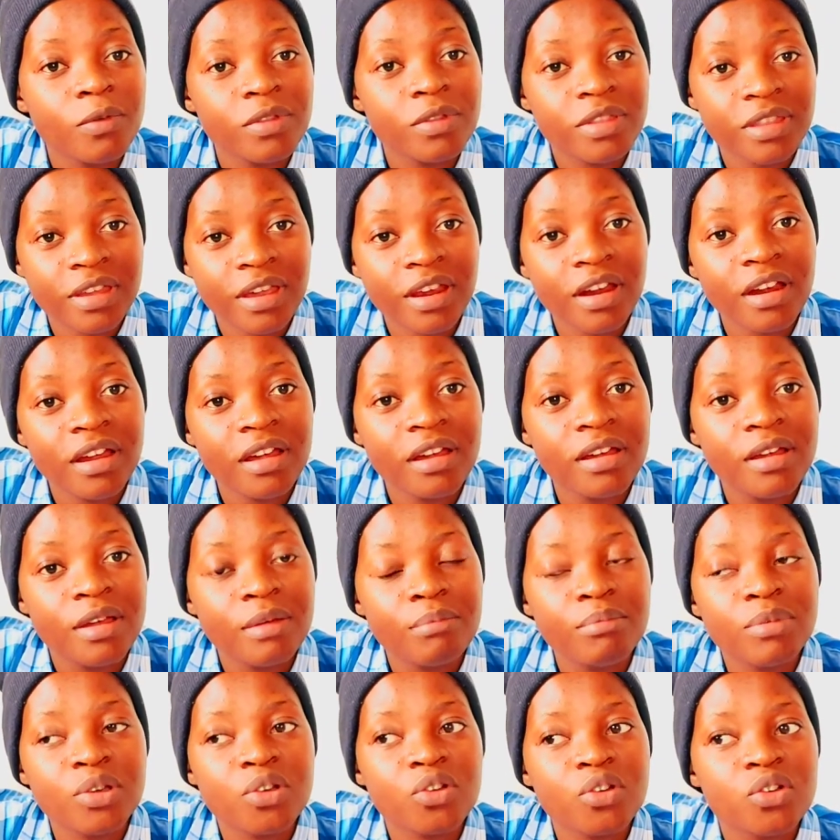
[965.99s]
there
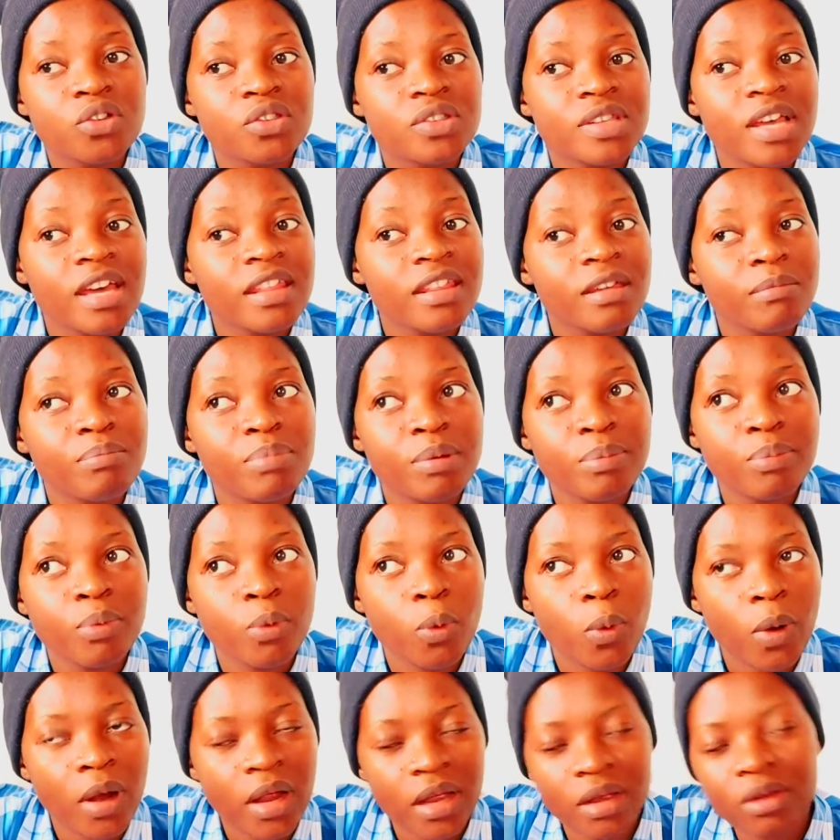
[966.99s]
because other people
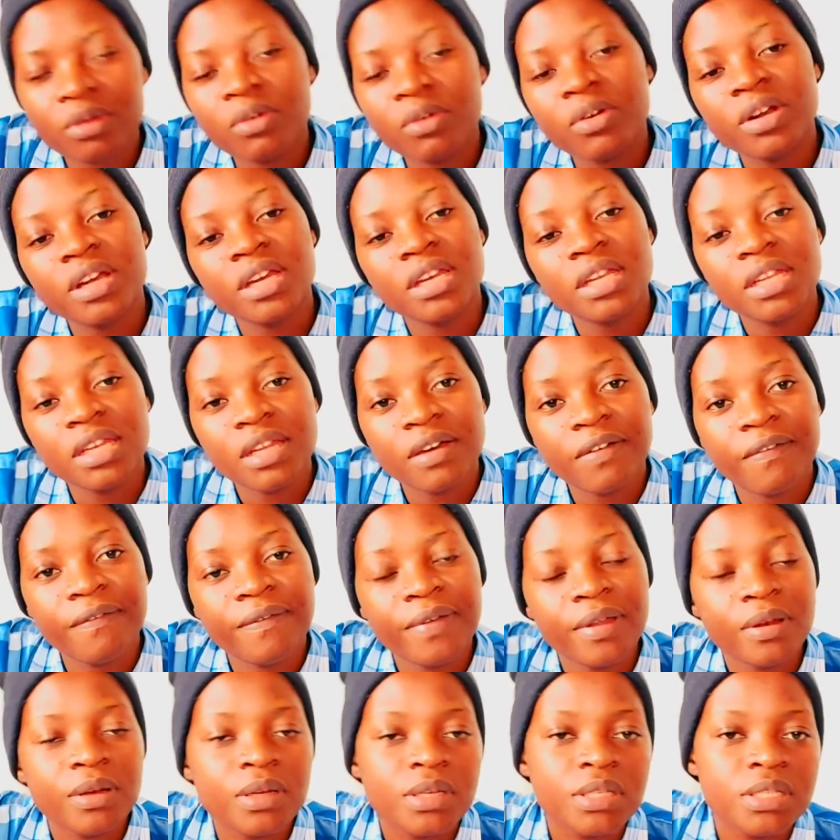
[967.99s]
were already in the
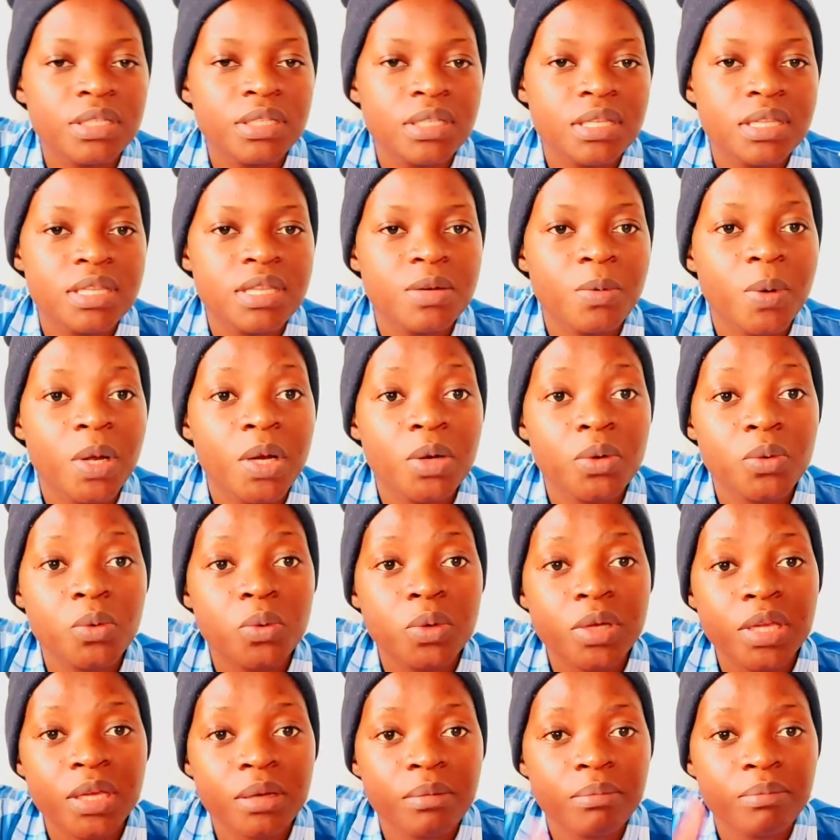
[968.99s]
field the one who
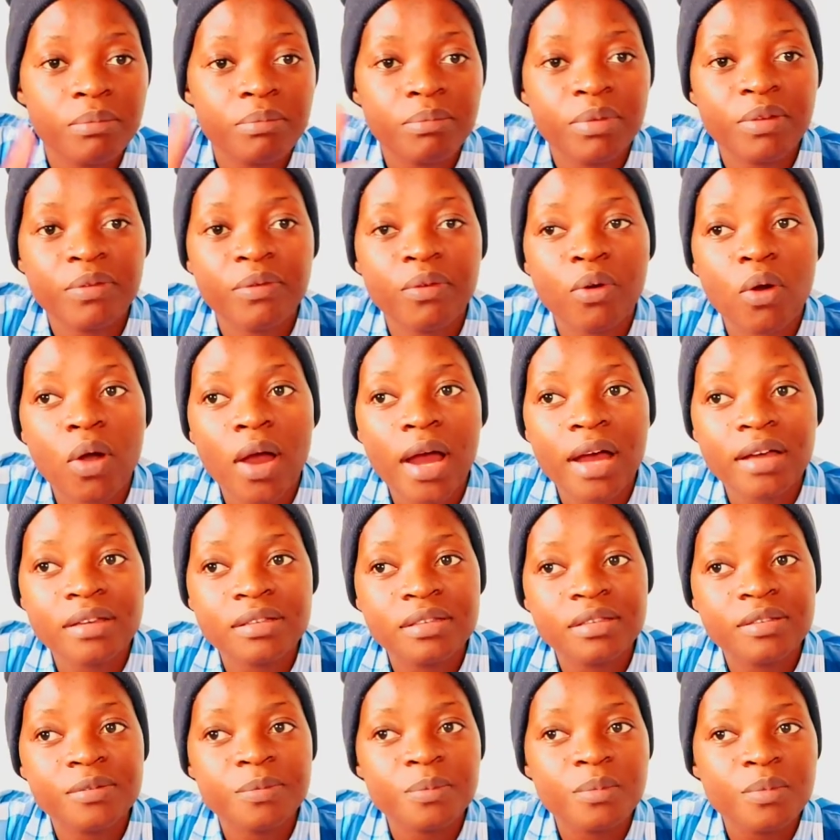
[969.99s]
came before
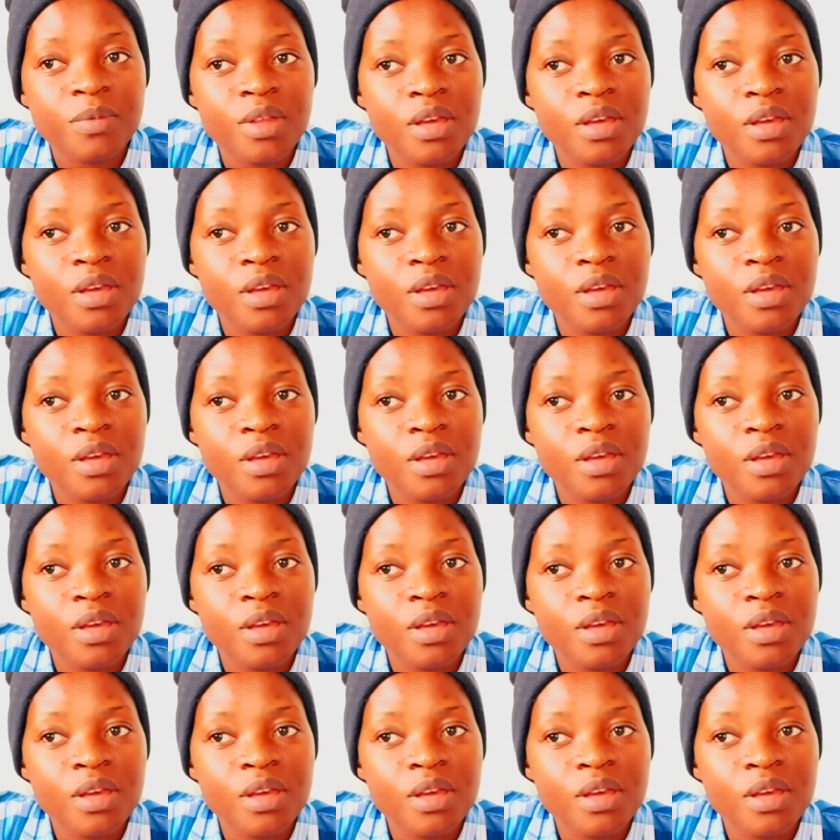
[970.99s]
us